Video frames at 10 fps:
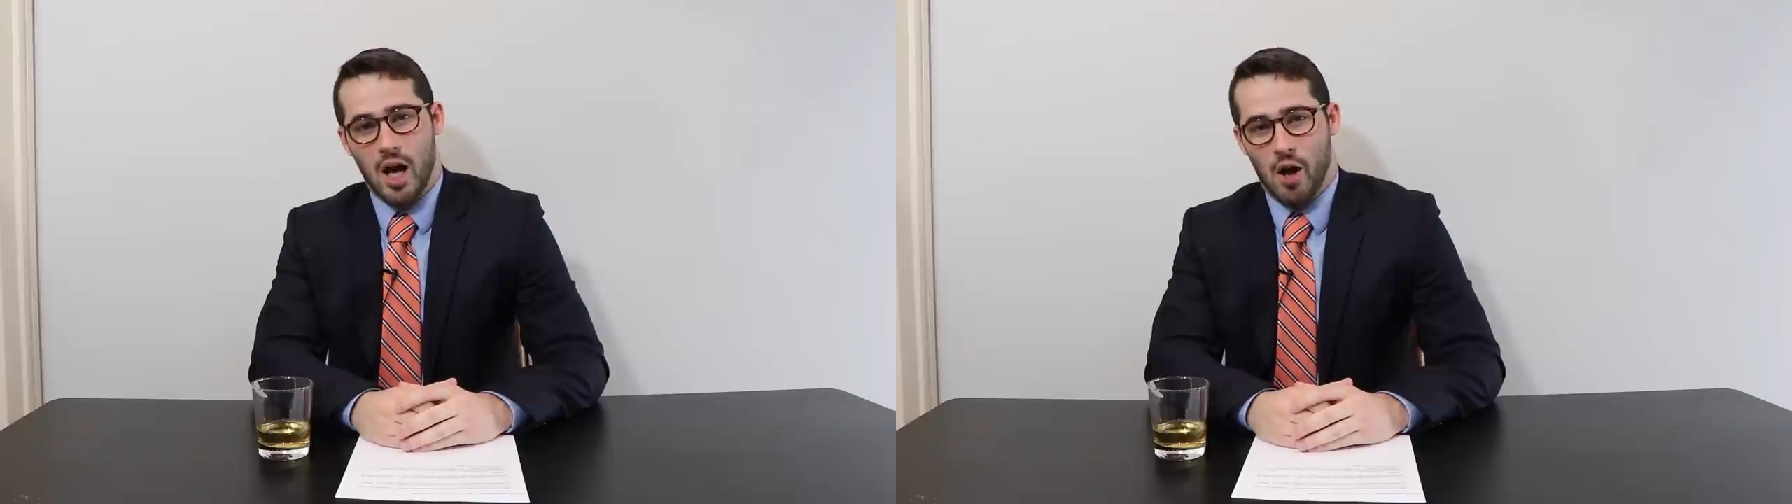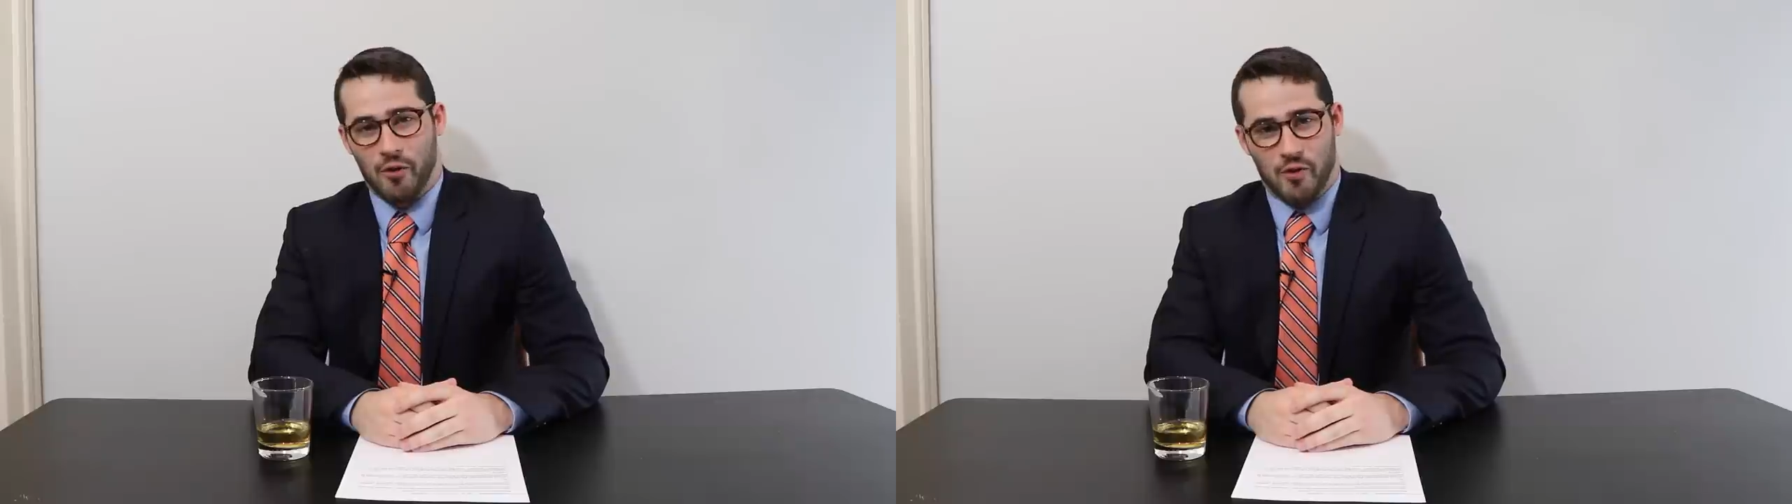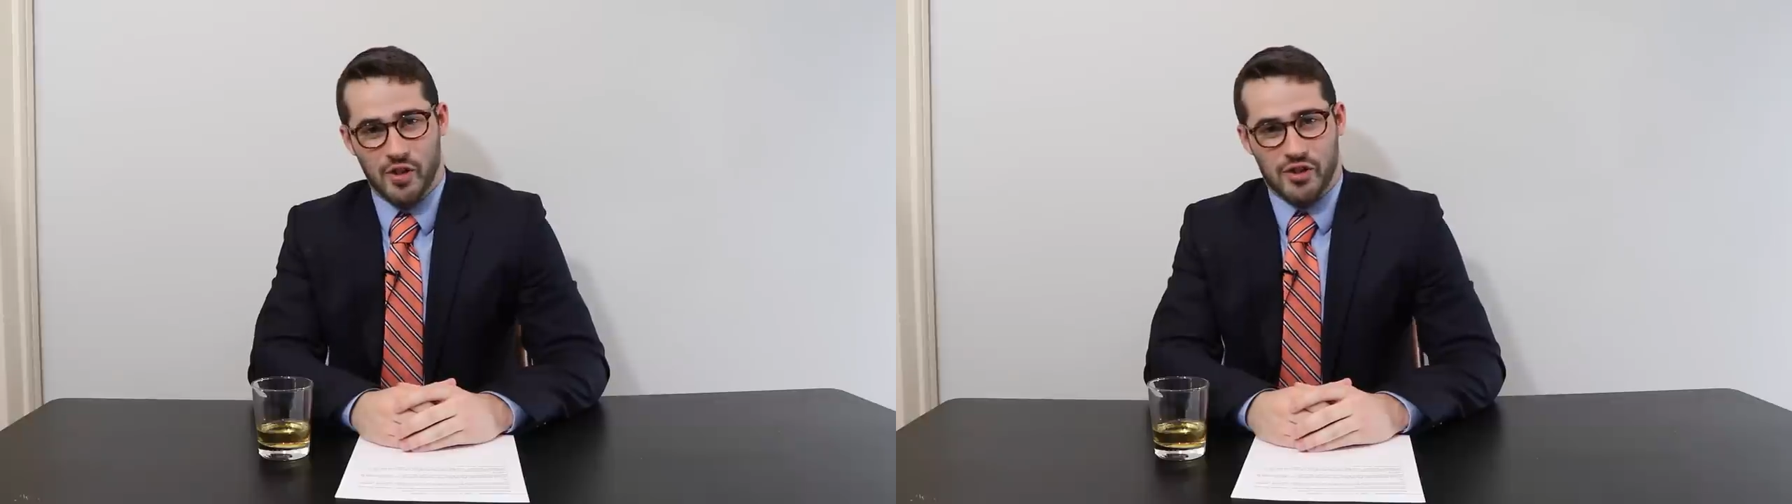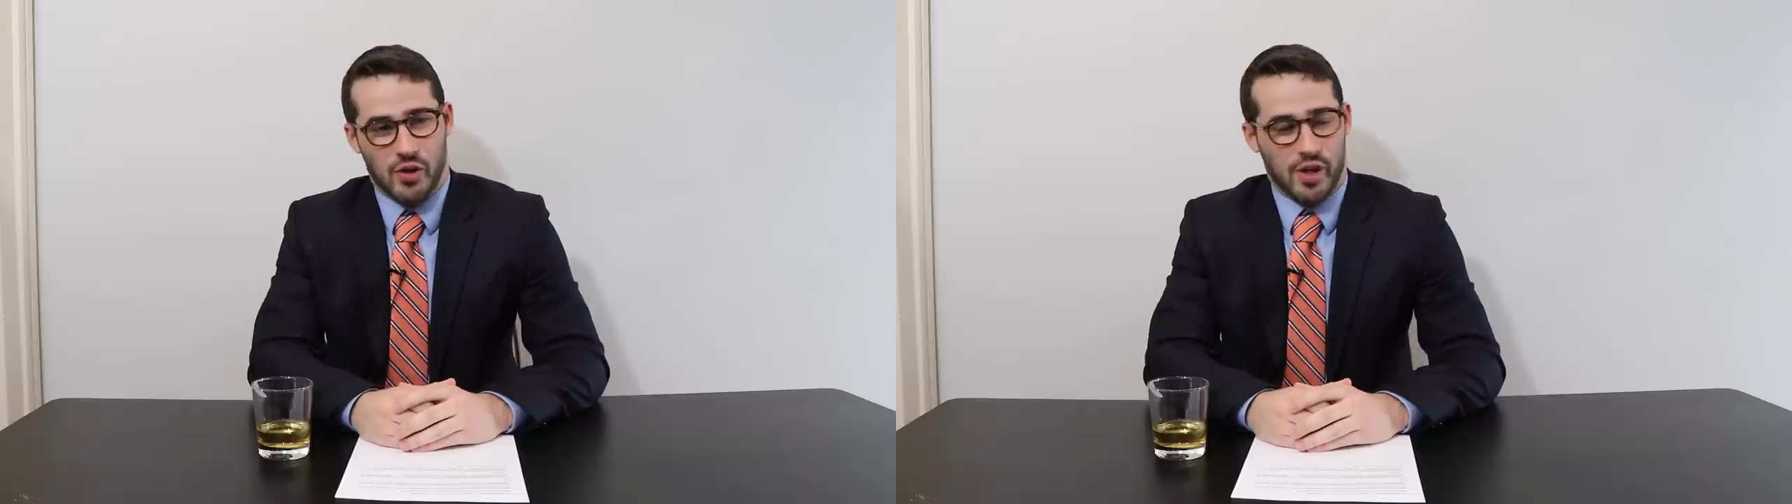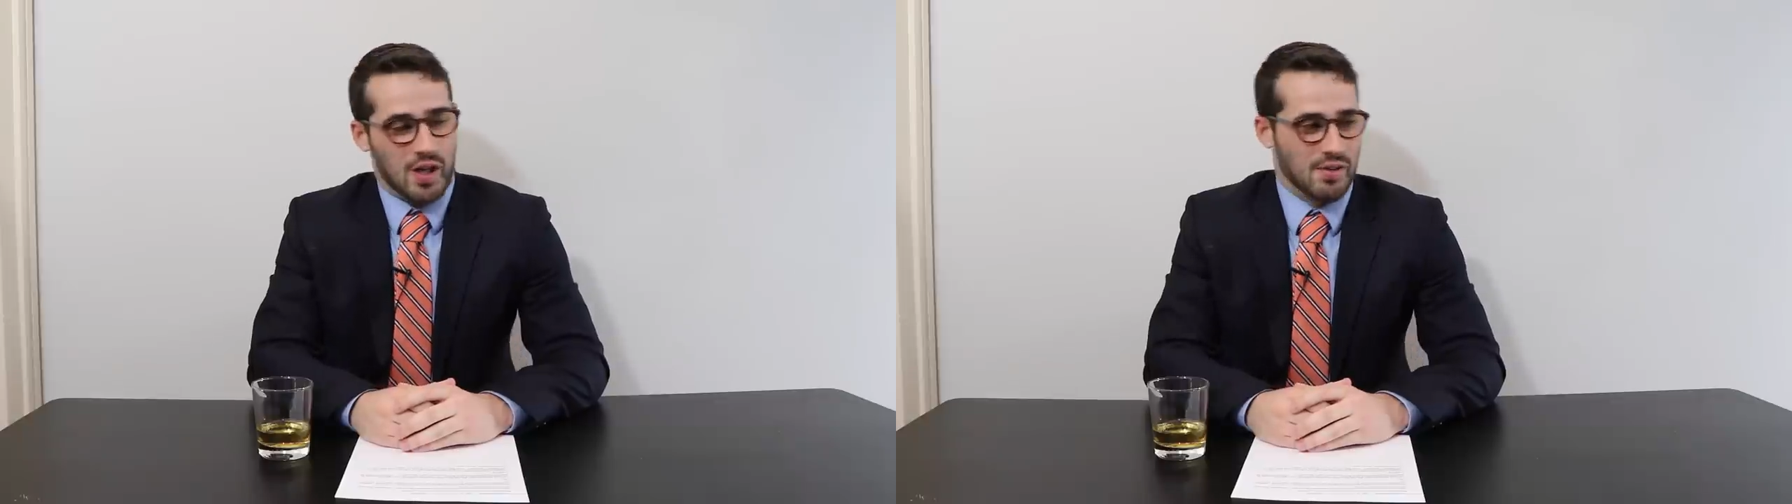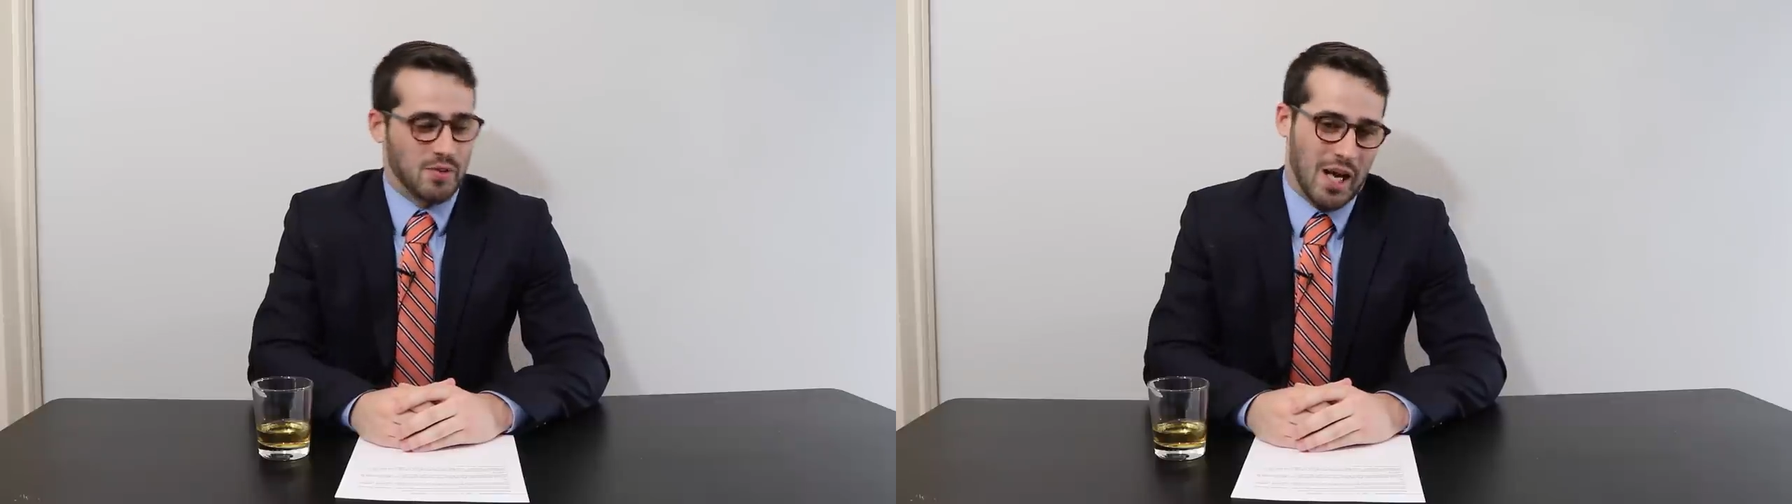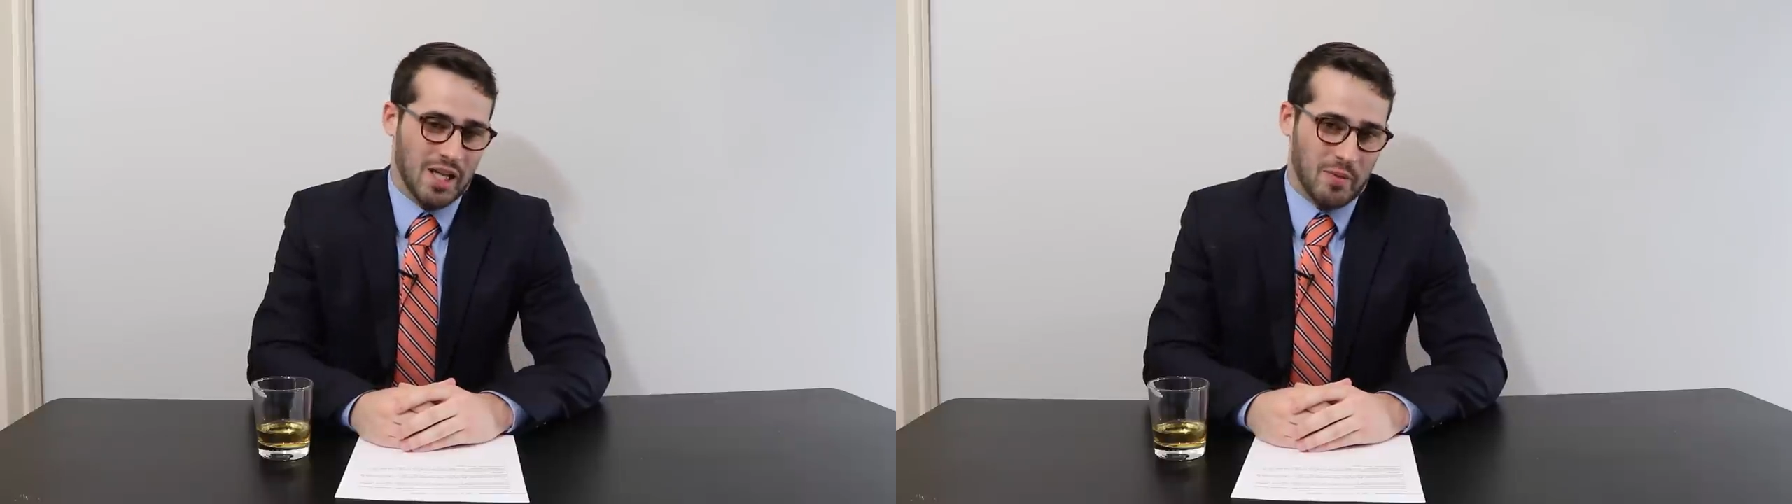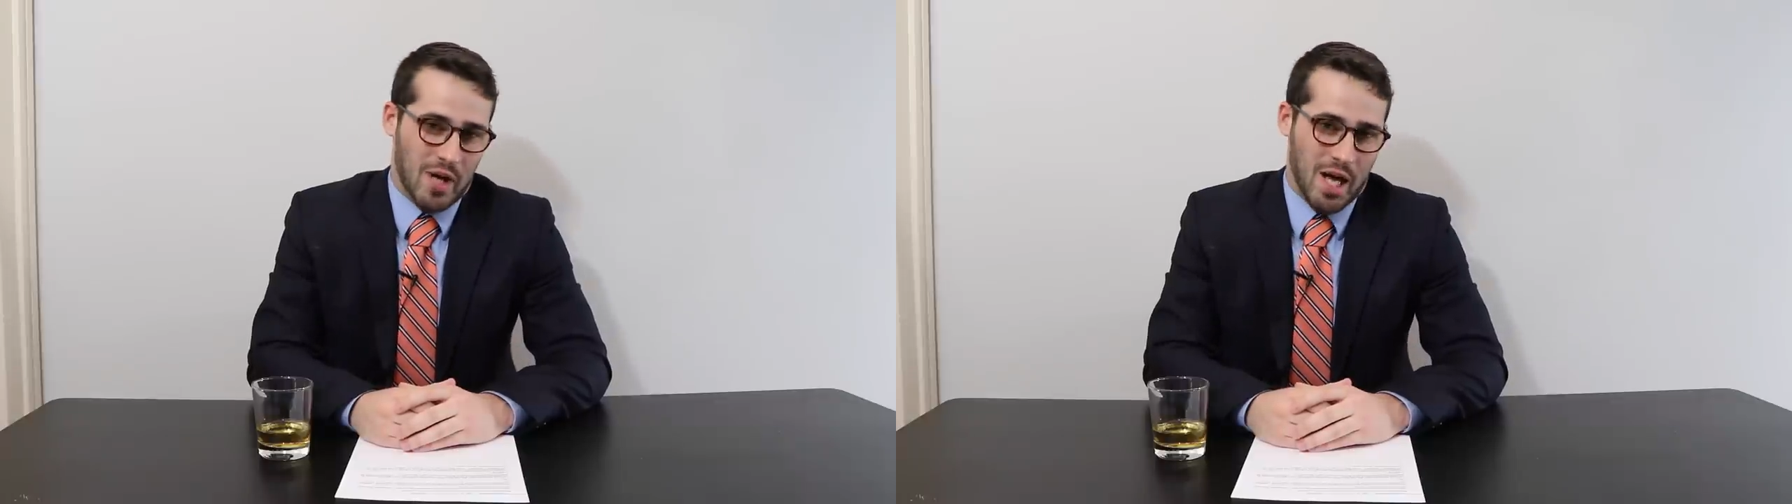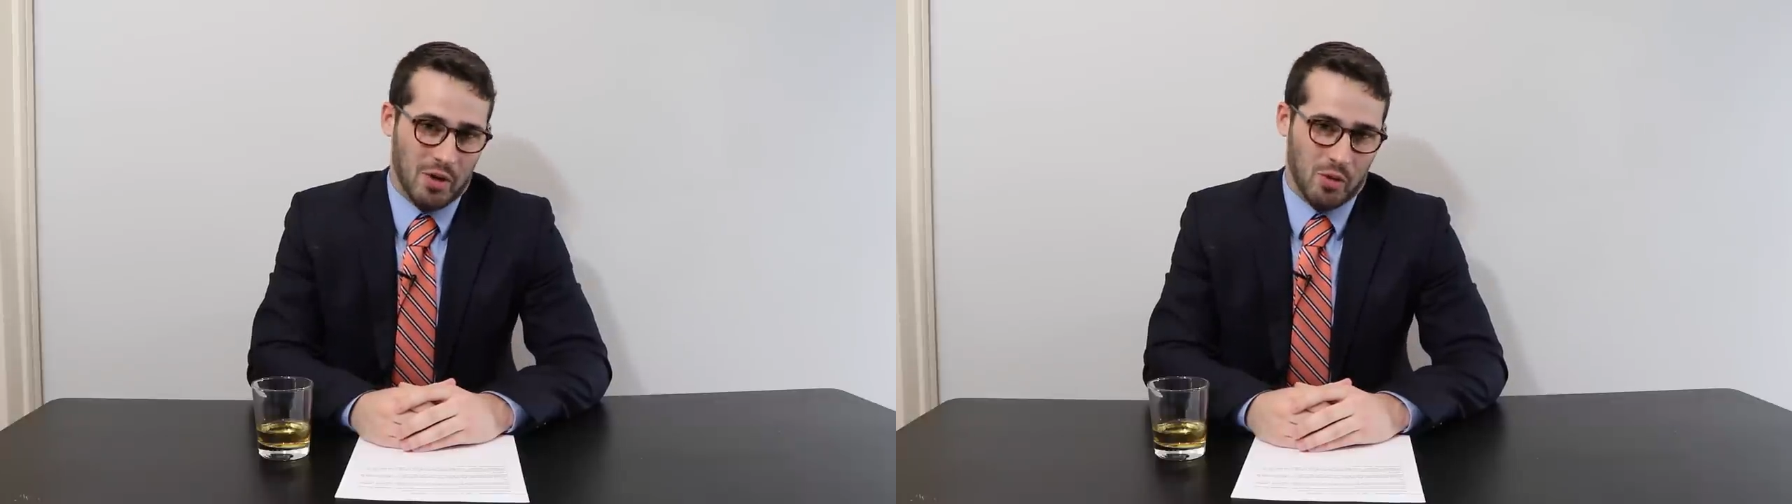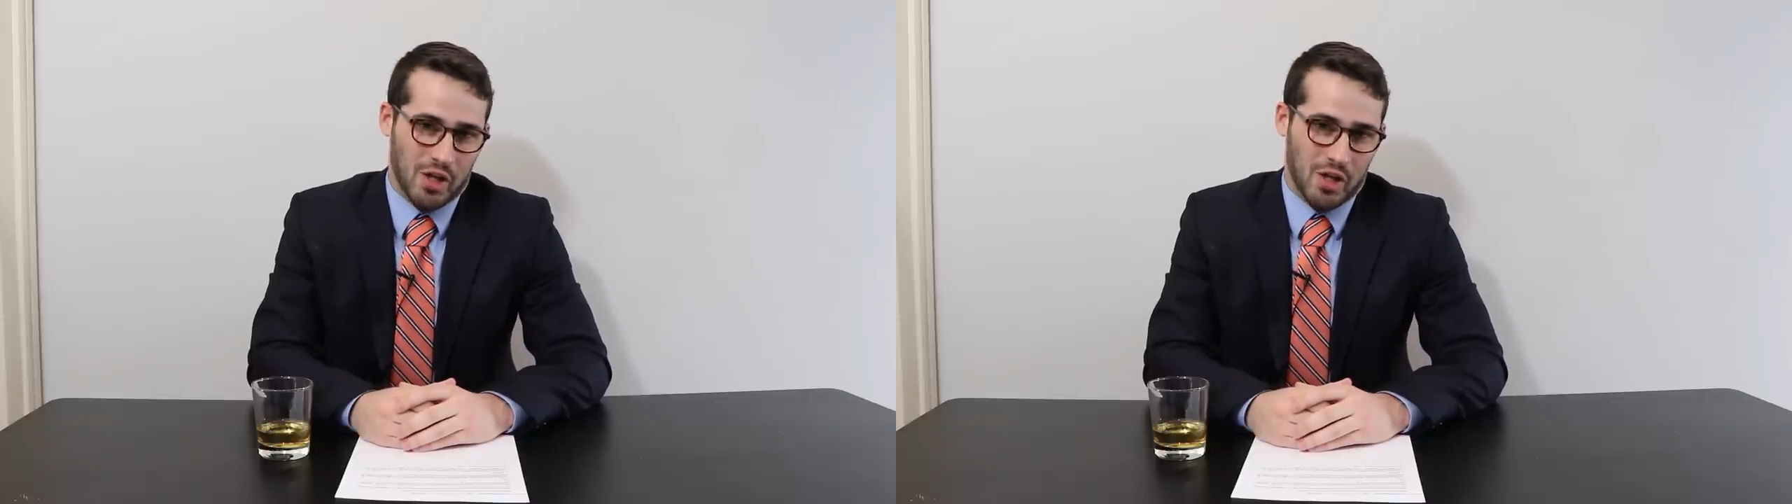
Our first story comes from Alabama,